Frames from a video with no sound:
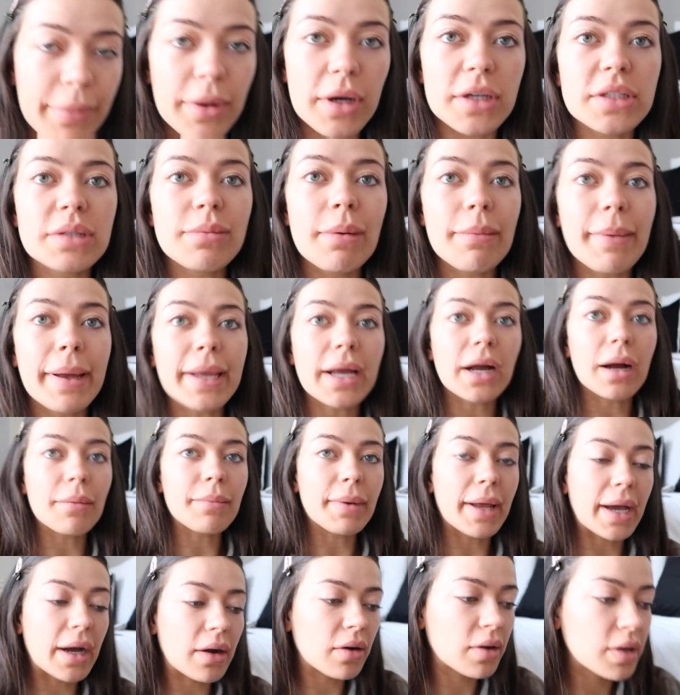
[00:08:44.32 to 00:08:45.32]
I'm going to do my makeup
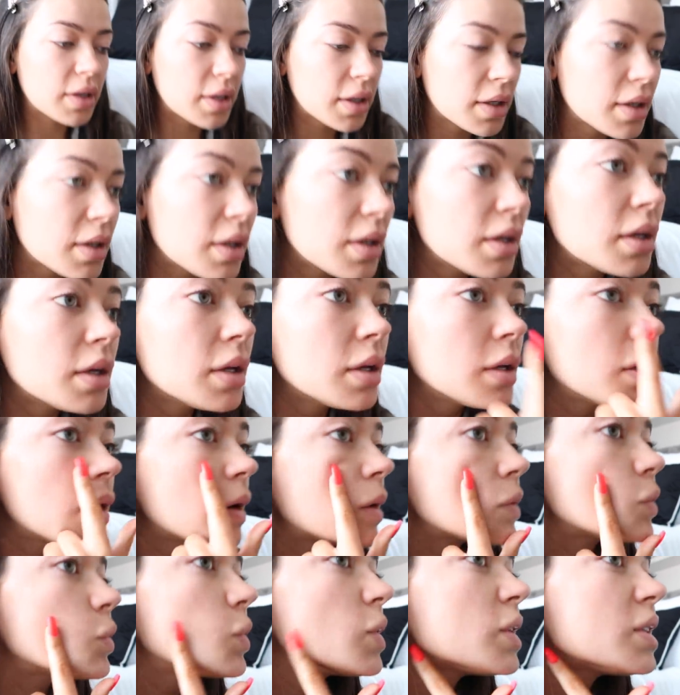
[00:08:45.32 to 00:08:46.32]
now.
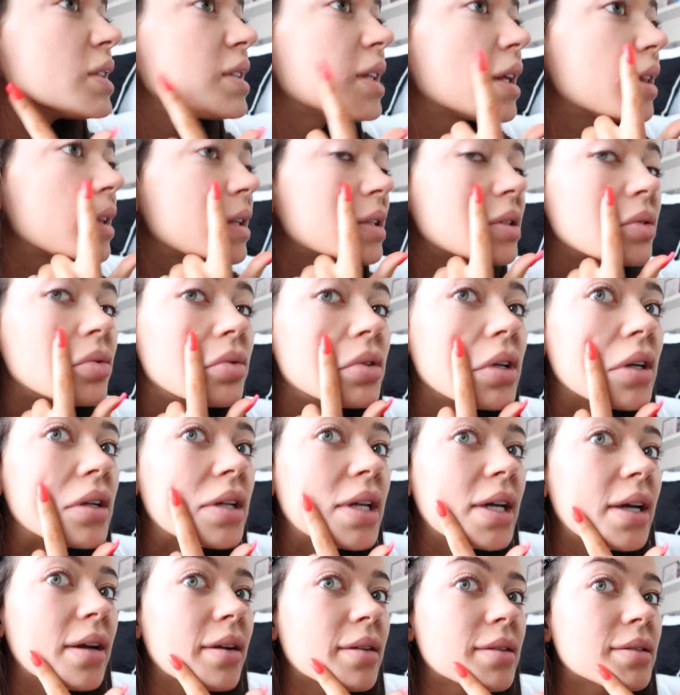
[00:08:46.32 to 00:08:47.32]
I'm going to let this all go
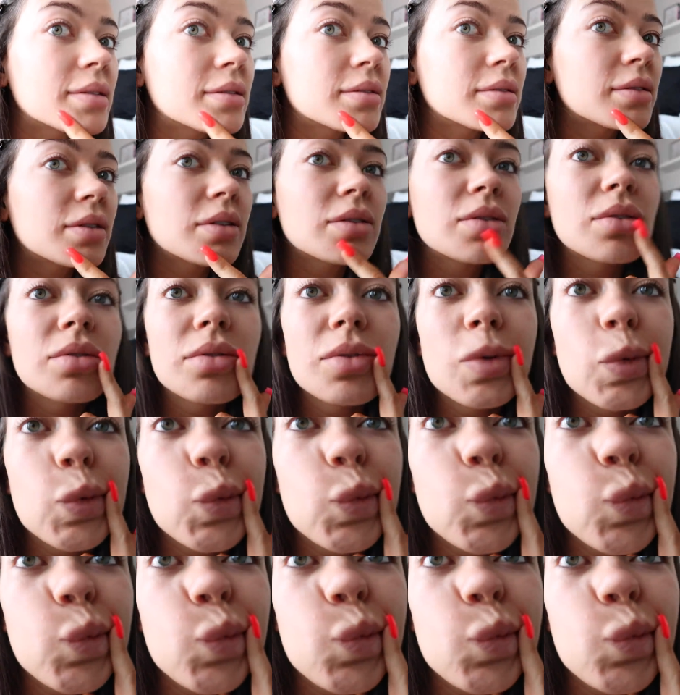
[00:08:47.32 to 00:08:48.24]
down because it's gone all